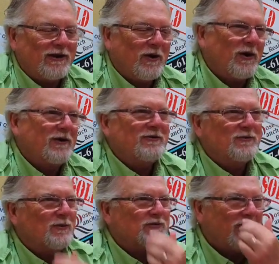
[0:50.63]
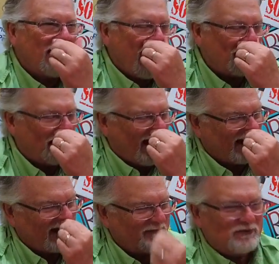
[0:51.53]
Carly will say hi
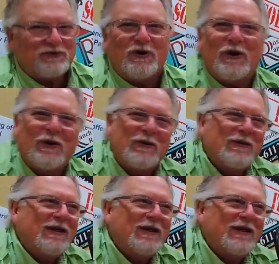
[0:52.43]
back, I'm sure.